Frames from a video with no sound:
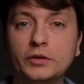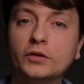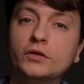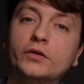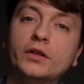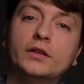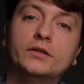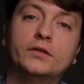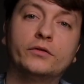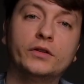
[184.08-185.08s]
considering
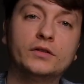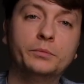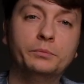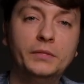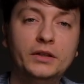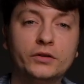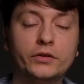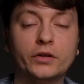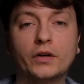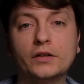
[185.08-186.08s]
that the recent
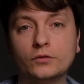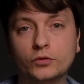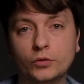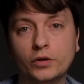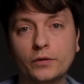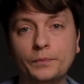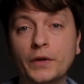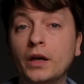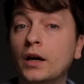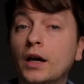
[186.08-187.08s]
meteoric rise of True Gum,